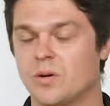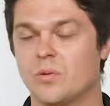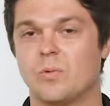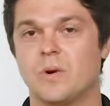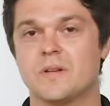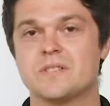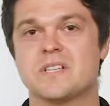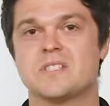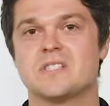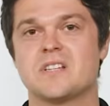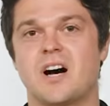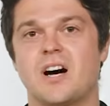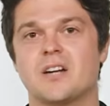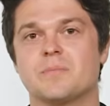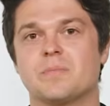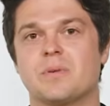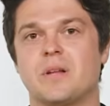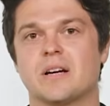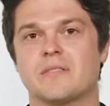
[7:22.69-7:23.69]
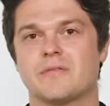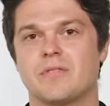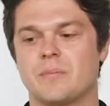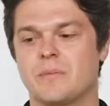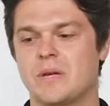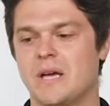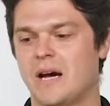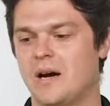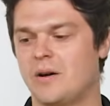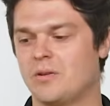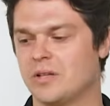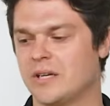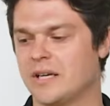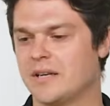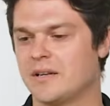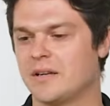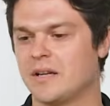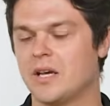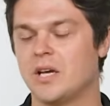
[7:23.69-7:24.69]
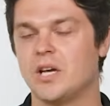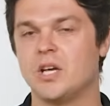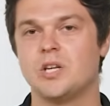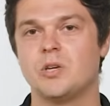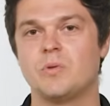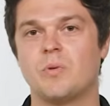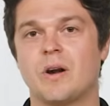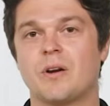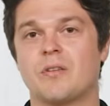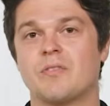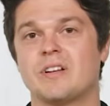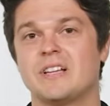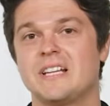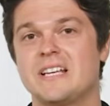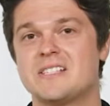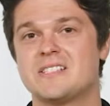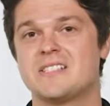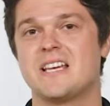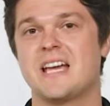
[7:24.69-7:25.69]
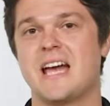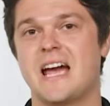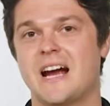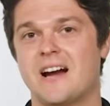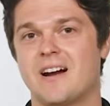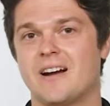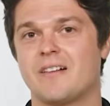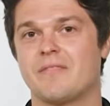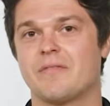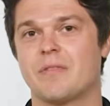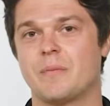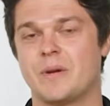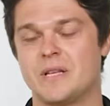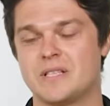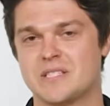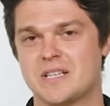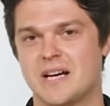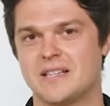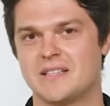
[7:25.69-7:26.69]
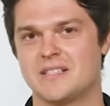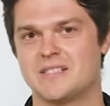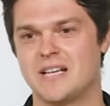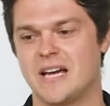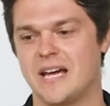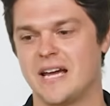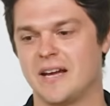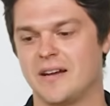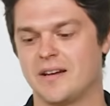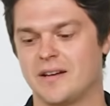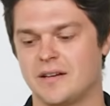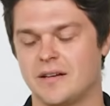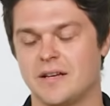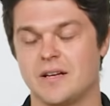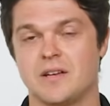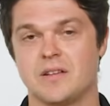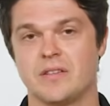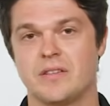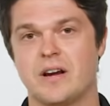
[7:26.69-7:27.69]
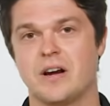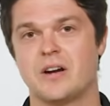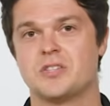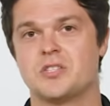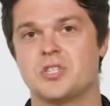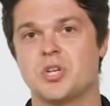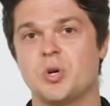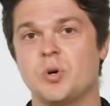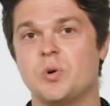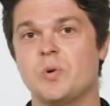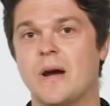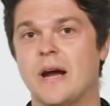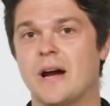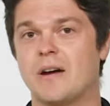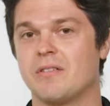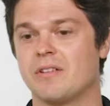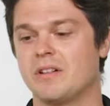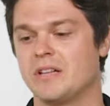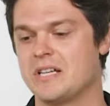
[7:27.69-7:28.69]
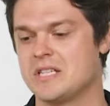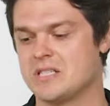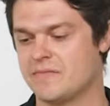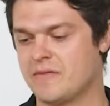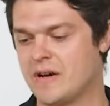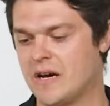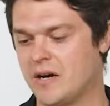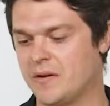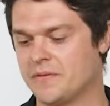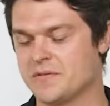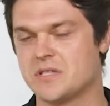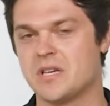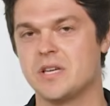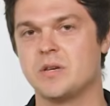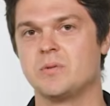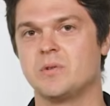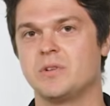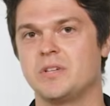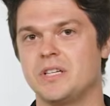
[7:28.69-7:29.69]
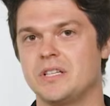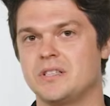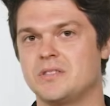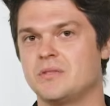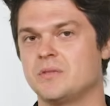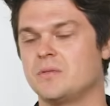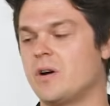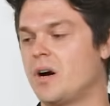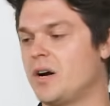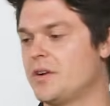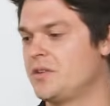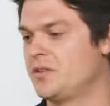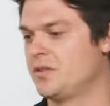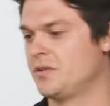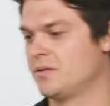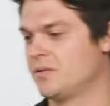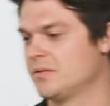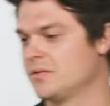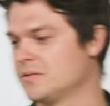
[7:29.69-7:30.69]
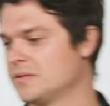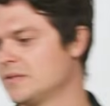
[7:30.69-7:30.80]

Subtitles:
Once it's unplugged from the outlet, you want to release the air from inside the tank. There are 2 air release valves that you will need to undo.